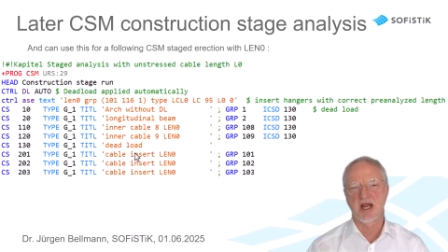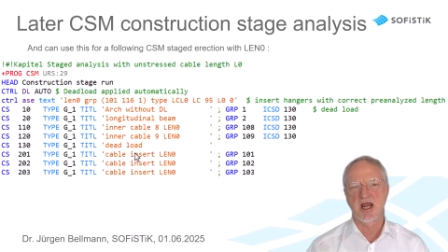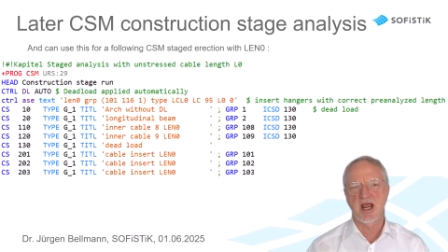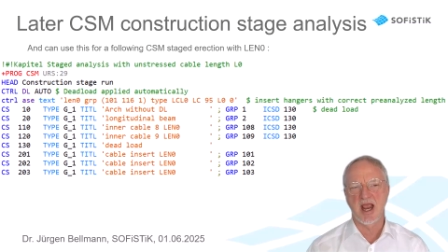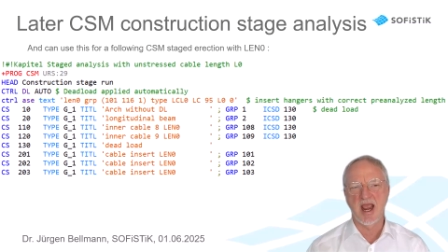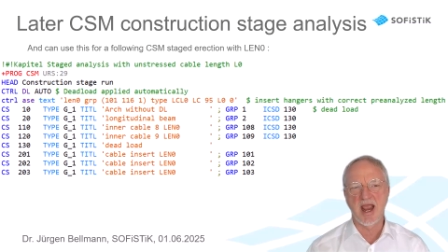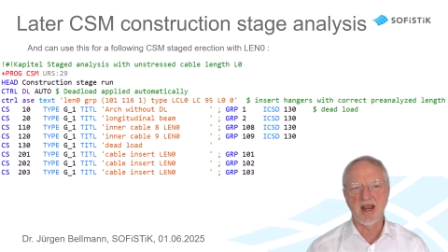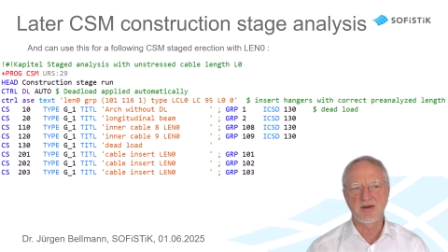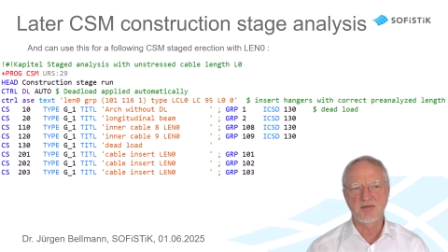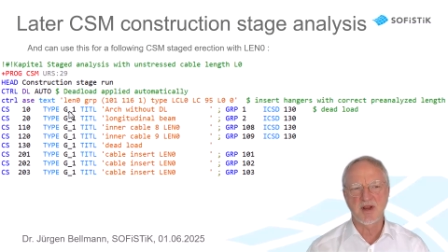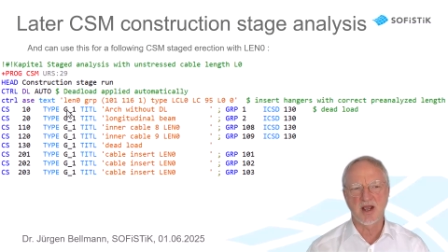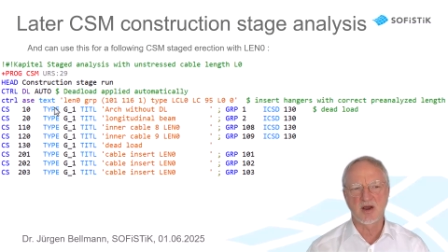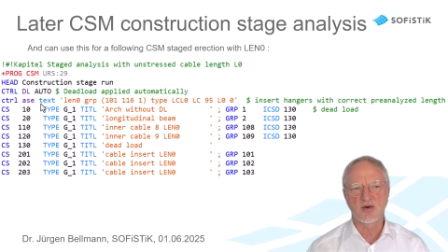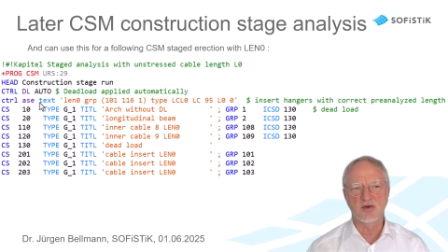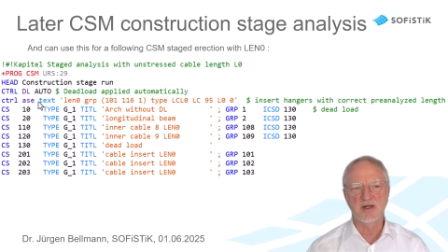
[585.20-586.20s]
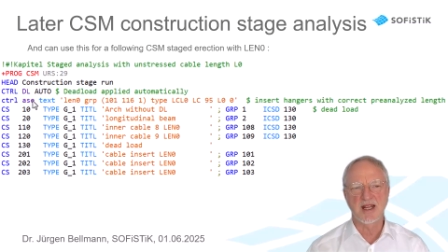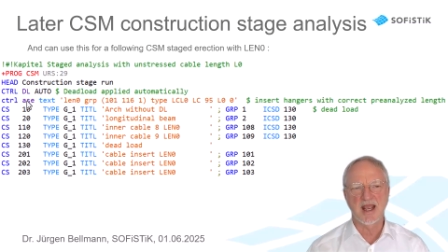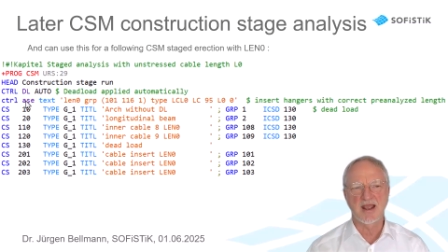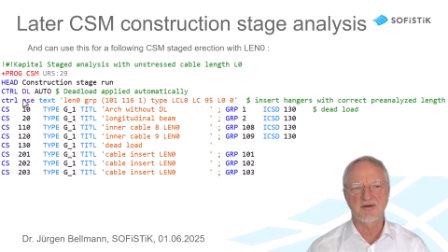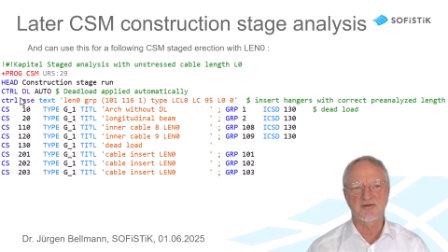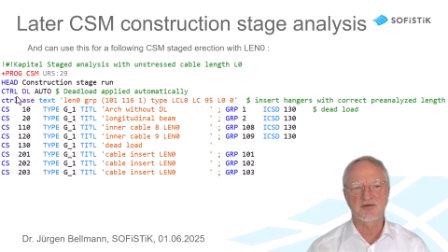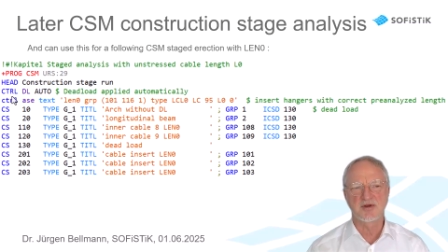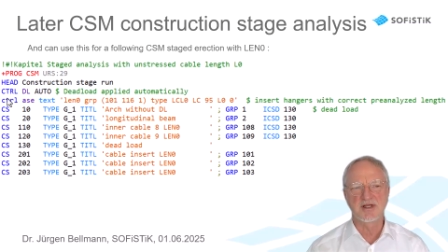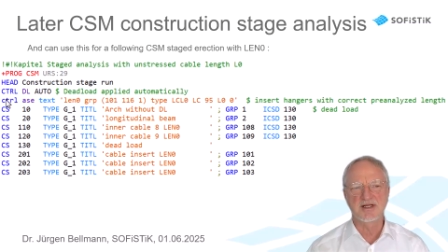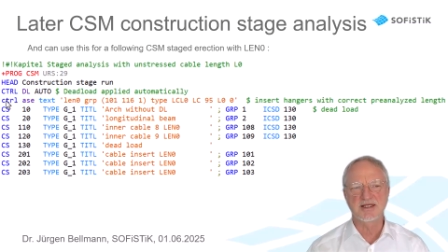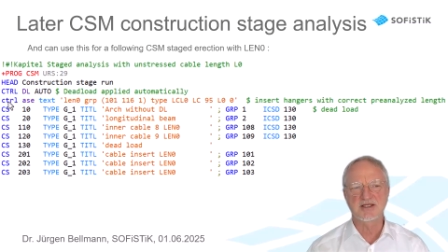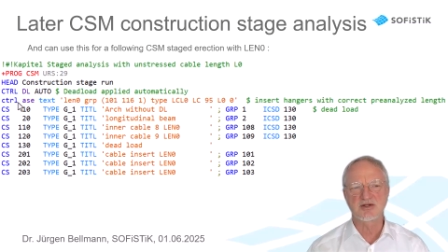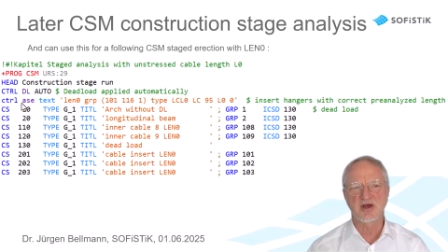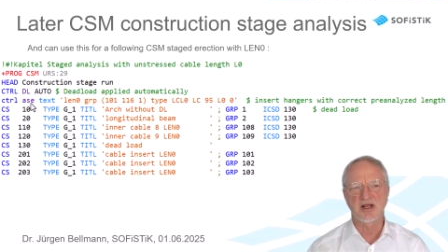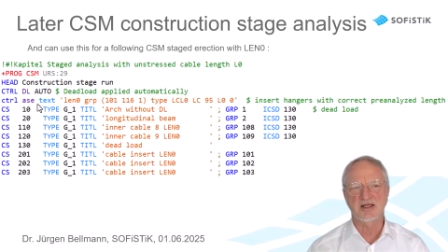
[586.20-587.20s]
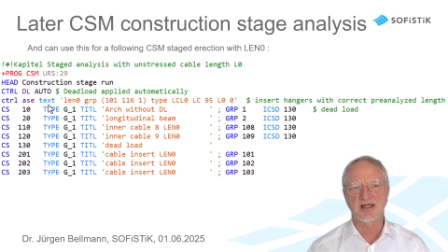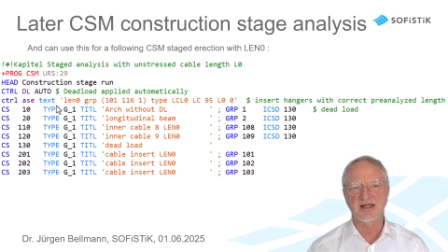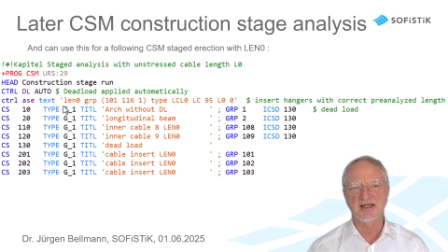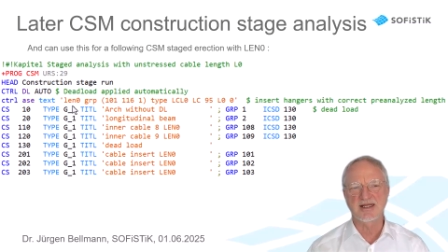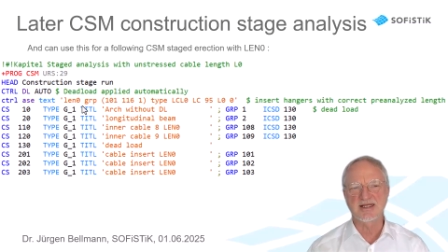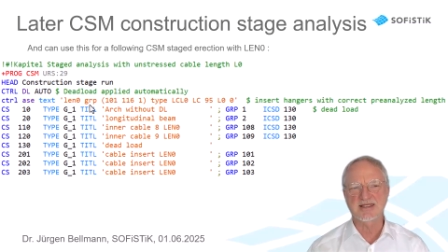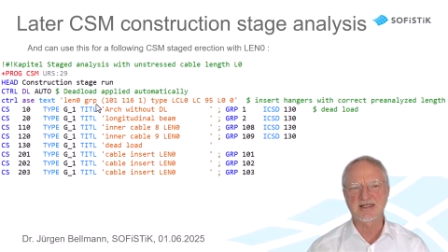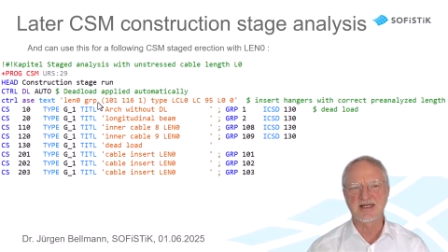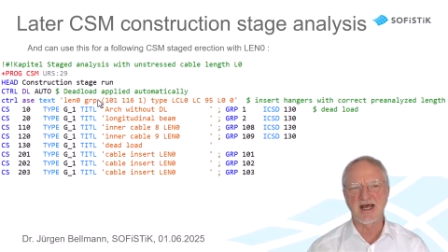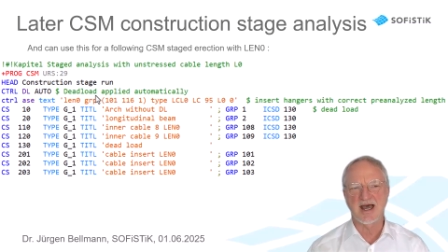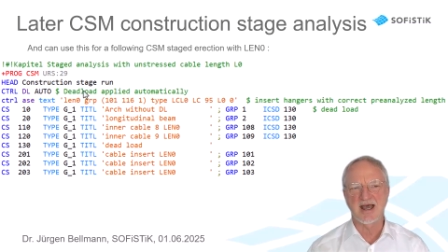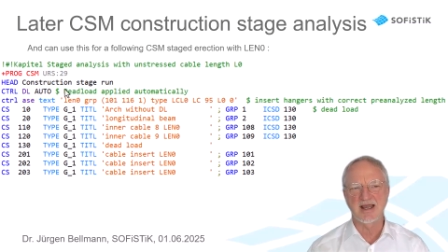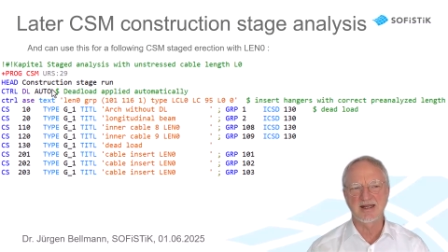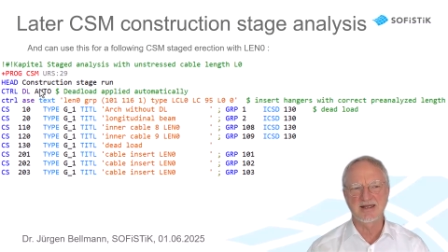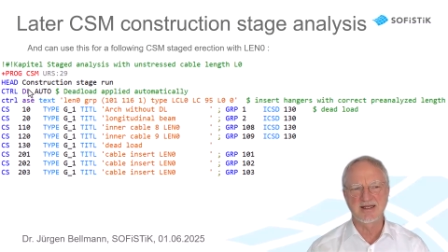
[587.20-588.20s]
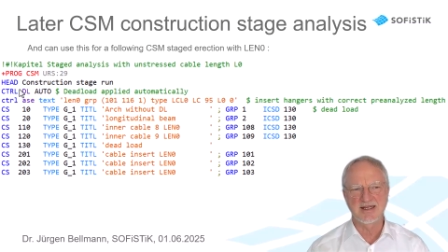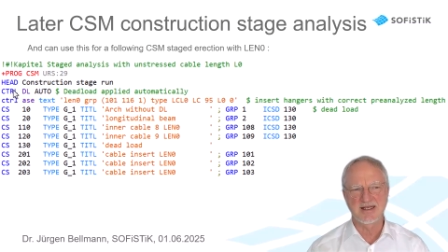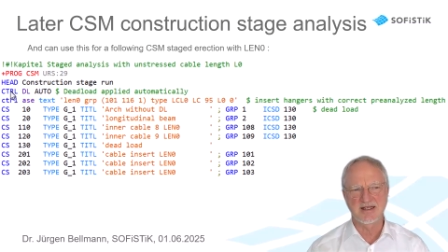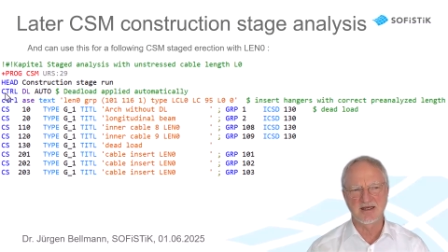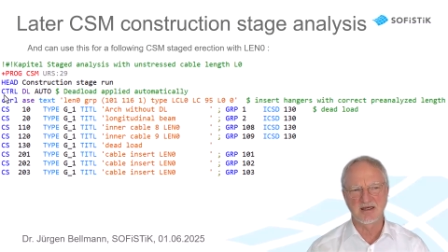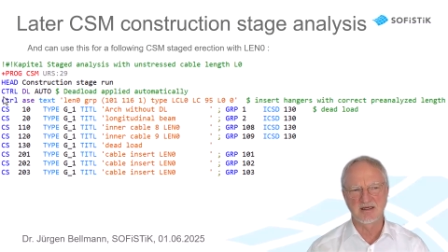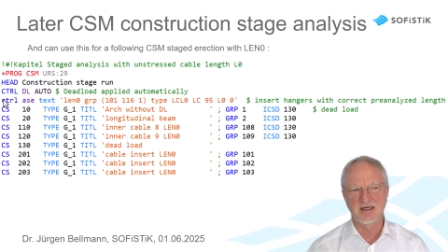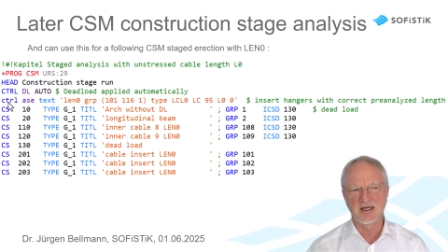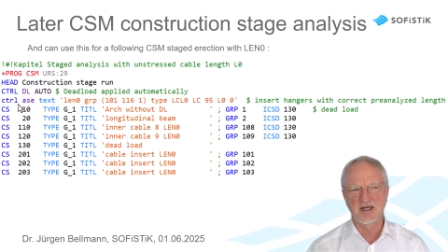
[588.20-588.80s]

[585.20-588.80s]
and we only have to insert this line here,